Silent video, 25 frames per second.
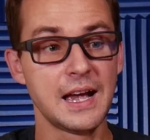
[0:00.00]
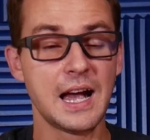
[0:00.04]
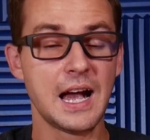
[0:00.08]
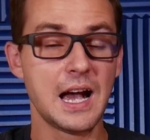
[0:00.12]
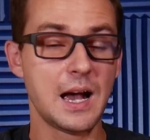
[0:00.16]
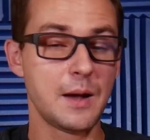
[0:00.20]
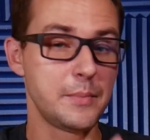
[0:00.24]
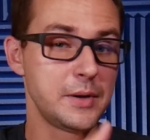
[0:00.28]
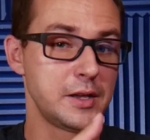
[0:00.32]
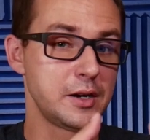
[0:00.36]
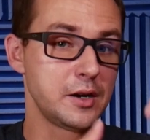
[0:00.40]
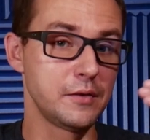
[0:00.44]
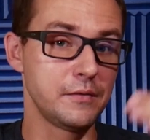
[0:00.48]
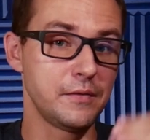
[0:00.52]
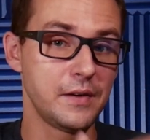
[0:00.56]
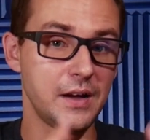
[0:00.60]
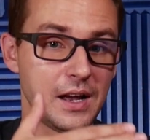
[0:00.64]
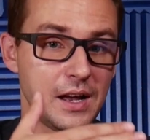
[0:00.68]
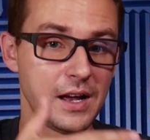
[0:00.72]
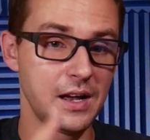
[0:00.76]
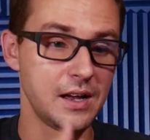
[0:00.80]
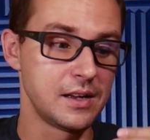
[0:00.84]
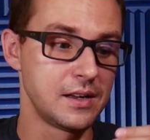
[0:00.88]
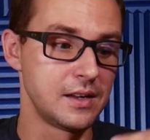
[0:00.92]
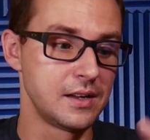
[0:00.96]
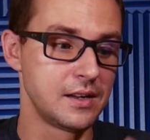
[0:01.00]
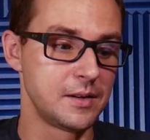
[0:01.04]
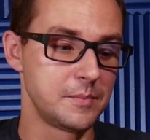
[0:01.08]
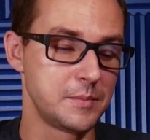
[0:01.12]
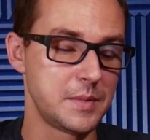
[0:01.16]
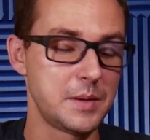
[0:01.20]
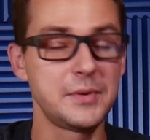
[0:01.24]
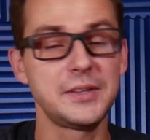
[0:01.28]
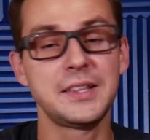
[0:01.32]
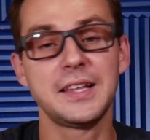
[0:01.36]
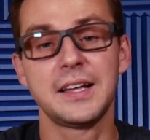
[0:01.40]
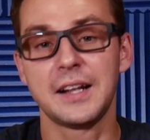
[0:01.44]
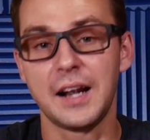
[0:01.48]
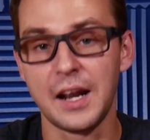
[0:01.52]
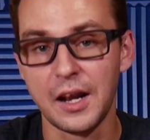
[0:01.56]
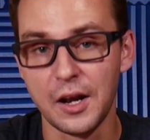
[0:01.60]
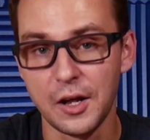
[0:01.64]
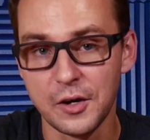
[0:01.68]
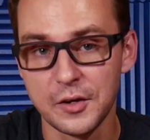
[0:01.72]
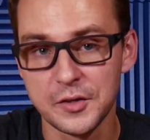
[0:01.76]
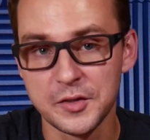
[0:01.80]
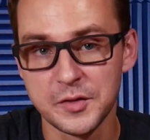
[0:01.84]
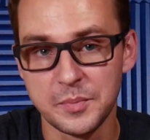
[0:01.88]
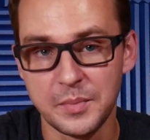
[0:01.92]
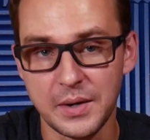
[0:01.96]
a bit of a, maybe not a
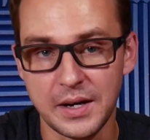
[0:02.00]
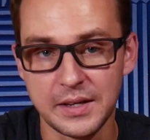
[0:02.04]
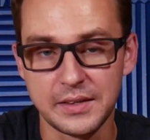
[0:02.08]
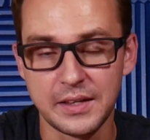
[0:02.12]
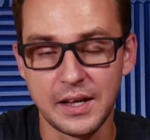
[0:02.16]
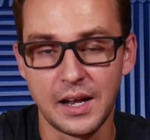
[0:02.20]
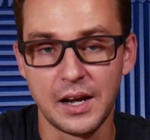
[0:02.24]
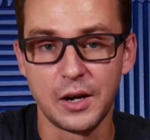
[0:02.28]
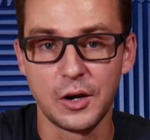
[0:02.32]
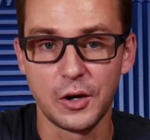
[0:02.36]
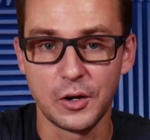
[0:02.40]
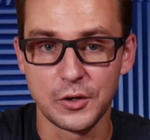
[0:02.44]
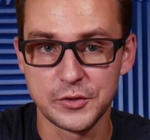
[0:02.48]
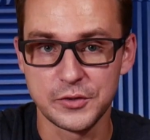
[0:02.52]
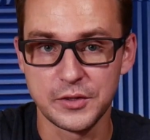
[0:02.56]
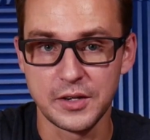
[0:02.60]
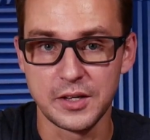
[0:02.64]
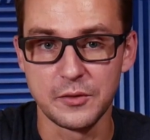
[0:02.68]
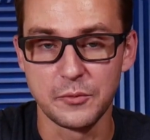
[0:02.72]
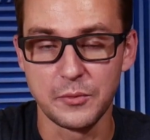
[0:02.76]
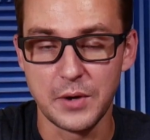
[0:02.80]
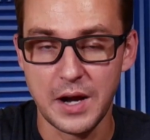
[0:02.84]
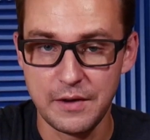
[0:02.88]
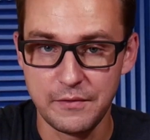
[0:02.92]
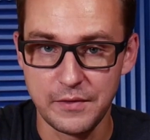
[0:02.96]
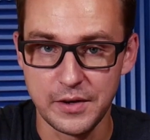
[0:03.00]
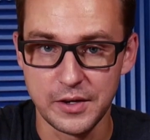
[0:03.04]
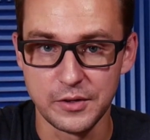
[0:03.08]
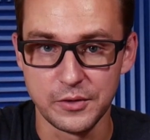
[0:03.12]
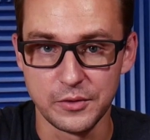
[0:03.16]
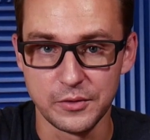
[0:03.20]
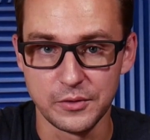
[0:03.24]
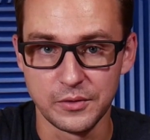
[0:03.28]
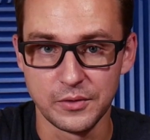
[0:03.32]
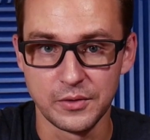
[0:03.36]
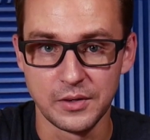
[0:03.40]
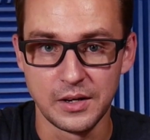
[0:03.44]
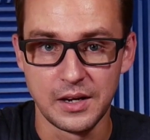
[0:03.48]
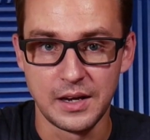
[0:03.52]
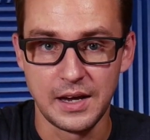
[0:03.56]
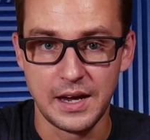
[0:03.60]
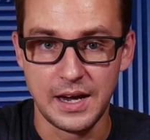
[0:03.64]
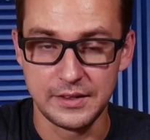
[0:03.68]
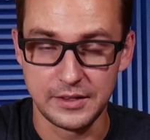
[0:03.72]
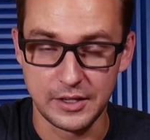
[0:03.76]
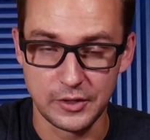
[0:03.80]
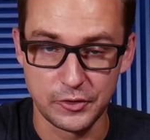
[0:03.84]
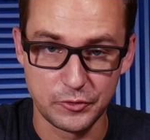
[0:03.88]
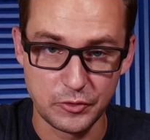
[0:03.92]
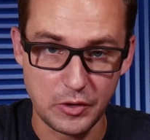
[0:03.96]
loss, but a loss in revenue
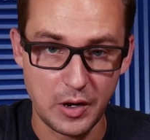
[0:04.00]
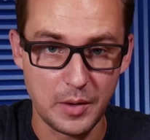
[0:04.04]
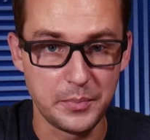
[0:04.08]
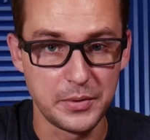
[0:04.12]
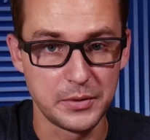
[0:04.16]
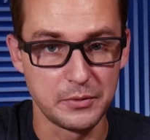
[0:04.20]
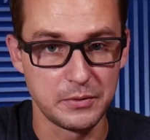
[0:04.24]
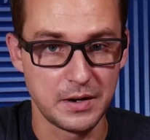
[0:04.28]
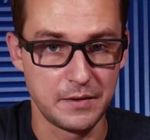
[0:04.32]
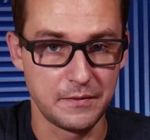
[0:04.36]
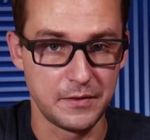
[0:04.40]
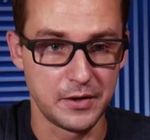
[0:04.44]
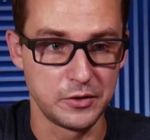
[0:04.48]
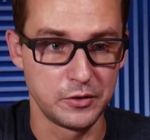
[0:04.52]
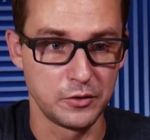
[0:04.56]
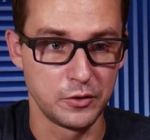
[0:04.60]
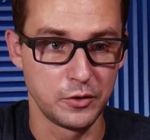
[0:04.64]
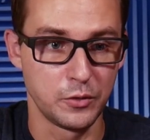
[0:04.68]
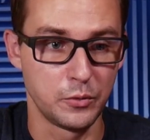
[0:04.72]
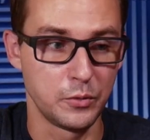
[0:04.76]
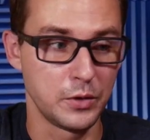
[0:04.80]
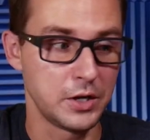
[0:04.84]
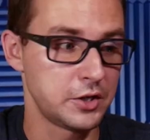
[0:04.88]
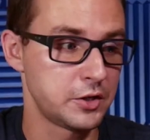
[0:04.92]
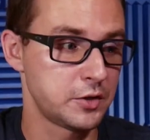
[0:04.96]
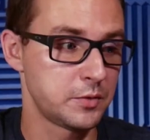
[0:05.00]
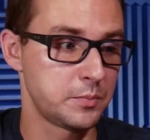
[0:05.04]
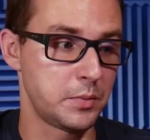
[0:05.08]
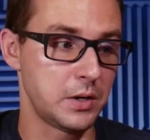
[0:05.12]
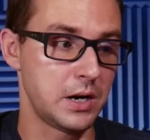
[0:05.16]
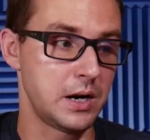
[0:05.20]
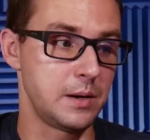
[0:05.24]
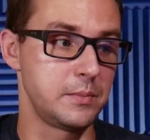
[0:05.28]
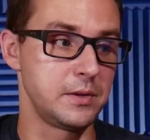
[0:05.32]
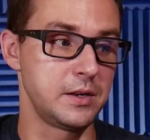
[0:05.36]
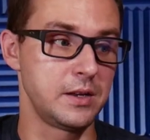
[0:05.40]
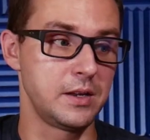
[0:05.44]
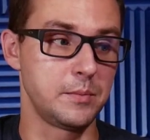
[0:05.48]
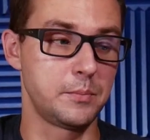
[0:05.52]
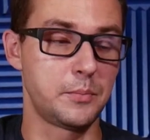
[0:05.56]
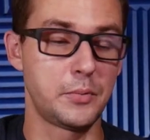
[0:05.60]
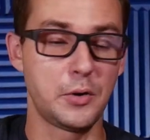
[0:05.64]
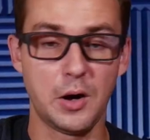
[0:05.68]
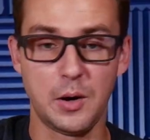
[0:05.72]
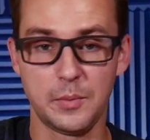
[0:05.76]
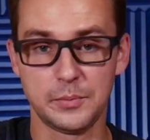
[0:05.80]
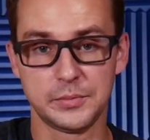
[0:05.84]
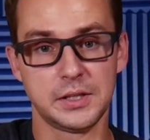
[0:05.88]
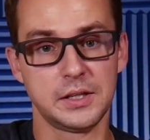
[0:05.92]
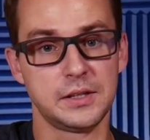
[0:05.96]
and a drop in revenue, which probably
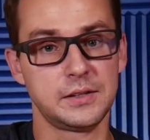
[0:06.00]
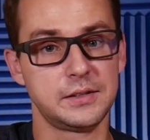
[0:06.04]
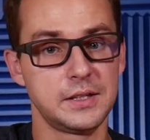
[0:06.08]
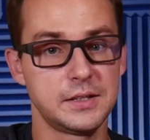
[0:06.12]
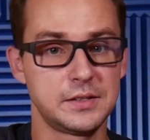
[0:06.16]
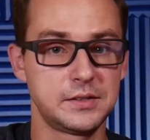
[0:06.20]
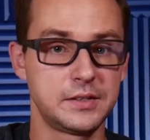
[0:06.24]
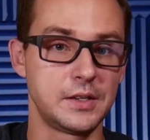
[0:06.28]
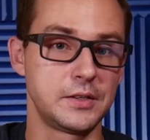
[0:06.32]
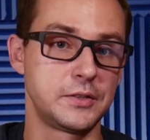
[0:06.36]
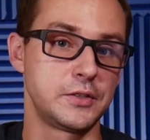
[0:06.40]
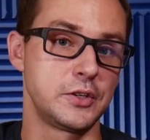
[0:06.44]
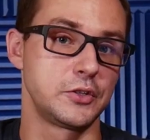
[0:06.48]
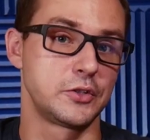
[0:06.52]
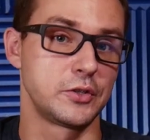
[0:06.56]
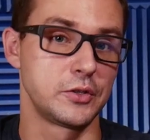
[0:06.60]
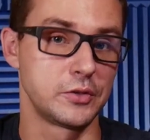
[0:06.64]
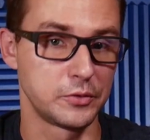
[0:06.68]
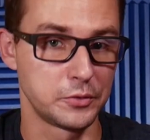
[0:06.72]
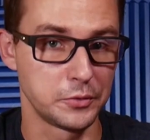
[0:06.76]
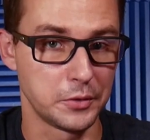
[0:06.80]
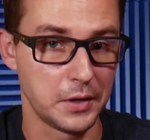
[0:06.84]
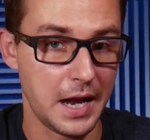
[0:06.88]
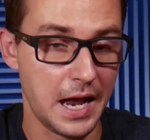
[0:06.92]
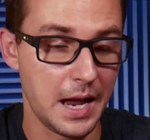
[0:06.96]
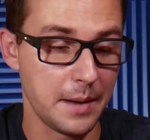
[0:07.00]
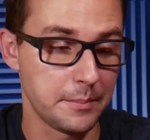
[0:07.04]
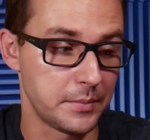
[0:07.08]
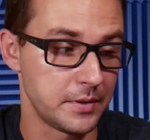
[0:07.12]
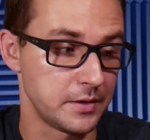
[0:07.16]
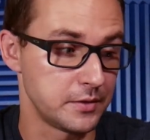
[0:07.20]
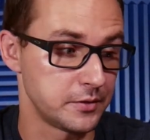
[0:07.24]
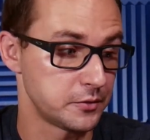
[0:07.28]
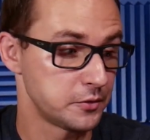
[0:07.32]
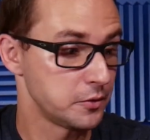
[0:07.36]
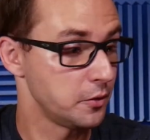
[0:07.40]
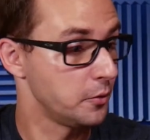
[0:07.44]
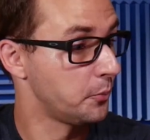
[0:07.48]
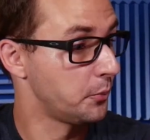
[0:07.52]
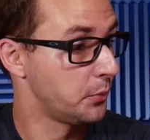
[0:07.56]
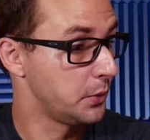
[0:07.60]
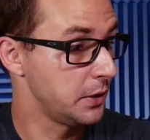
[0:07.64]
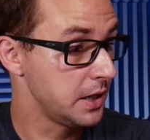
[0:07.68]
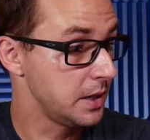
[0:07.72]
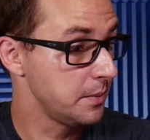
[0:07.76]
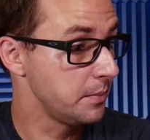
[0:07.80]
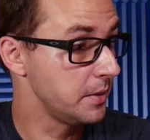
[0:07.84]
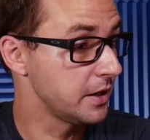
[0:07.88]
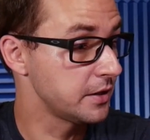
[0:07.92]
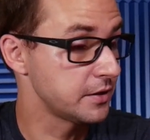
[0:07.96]
prompted this decision to happen. So
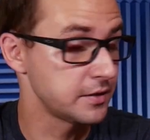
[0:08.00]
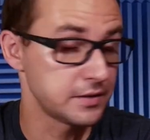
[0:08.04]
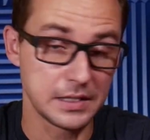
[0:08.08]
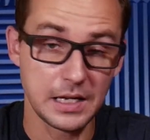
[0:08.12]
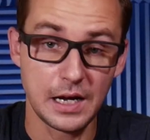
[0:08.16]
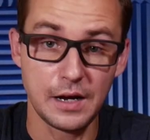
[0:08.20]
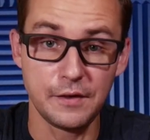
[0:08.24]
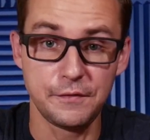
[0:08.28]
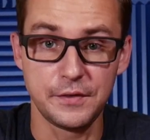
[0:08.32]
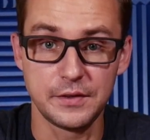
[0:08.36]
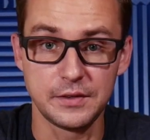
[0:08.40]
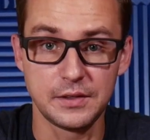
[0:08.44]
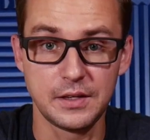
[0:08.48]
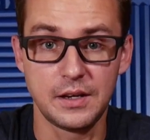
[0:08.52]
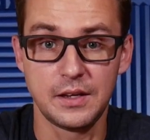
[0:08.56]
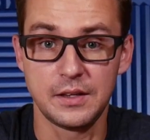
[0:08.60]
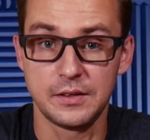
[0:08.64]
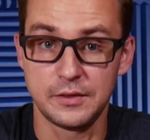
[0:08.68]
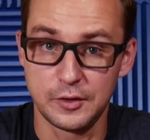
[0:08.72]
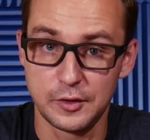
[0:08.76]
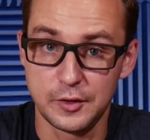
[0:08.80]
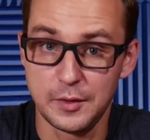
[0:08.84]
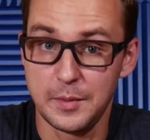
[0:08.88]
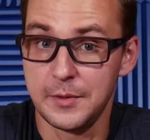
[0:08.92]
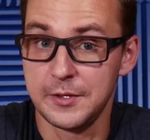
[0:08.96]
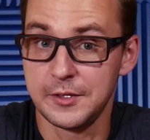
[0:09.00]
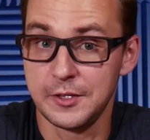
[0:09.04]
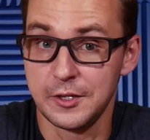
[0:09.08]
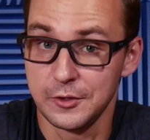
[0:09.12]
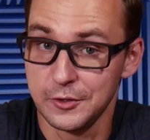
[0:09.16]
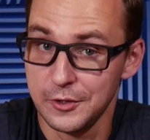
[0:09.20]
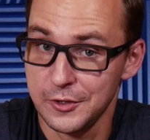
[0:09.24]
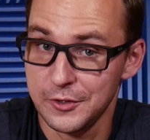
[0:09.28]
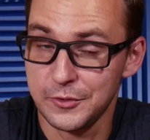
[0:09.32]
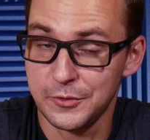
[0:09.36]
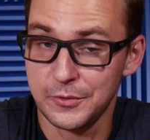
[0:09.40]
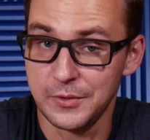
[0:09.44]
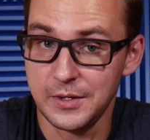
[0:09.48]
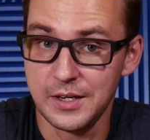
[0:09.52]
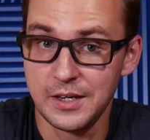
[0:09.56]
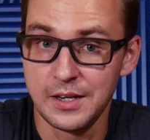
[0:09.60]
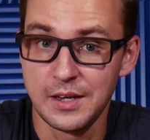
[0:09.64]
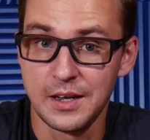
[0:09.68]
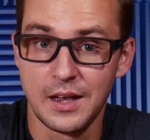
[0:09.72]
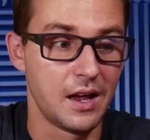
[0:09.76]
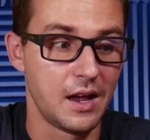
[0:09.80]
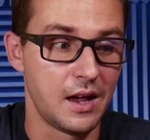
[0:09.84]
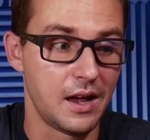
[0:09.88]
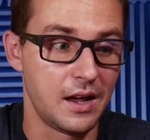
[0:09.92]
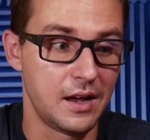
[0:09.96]
pretty big stuff in the entertainment industry.
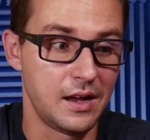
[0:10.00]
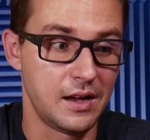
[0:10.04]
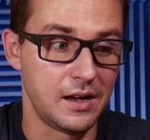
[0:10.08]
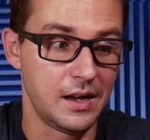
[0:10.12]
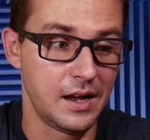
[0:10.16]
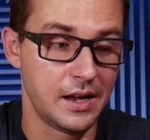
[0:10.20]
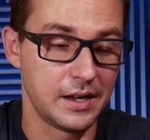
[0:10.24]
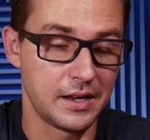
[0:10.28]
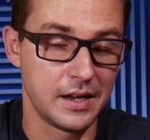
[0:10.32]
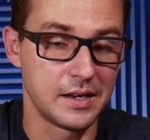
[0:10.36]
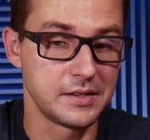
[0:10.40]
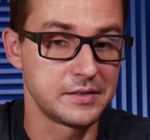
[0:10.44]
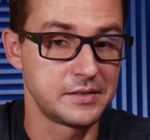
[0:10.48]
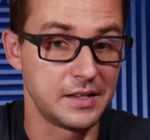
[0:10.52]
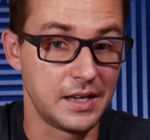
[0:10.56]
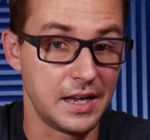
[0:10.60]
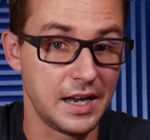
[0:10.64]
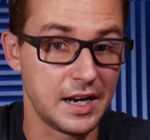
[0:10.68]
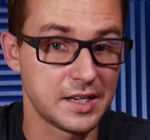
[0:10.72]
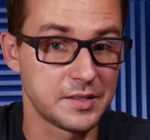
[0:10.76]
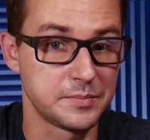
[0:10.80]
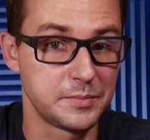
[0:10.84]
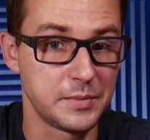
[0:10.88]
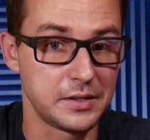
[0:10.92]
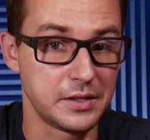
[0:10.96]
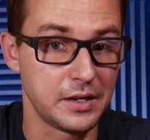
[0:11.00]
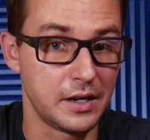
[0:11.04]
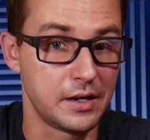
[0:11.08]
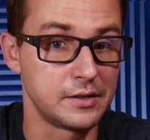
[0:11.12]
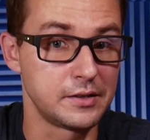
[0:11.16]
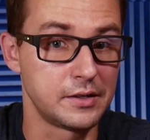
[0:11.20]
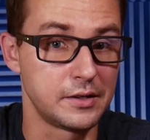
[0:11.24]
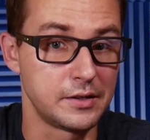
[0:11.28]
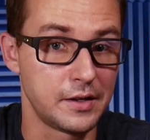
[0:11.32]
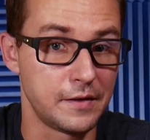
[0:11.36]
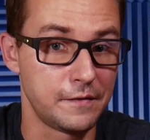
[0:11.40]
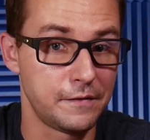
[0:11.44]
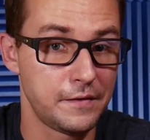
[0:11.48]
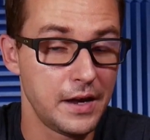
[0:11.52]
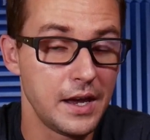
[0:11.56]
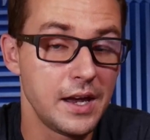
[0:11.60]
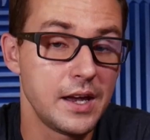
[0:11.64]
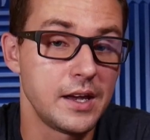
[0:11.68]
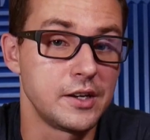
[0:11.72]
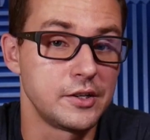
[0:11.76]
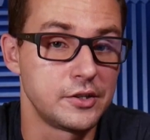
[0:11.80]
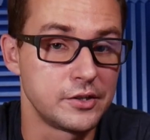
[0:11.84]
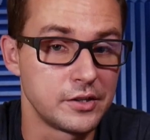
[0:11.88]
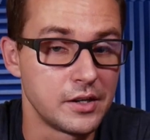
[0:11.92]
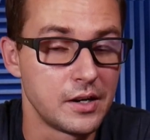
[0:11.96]
I guess the X-Men under the
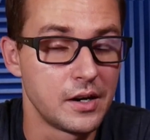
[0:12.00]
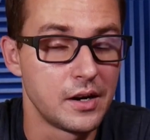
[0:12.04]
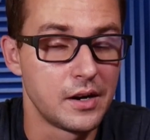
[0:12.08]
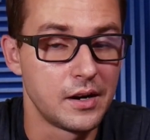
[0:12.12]
Feige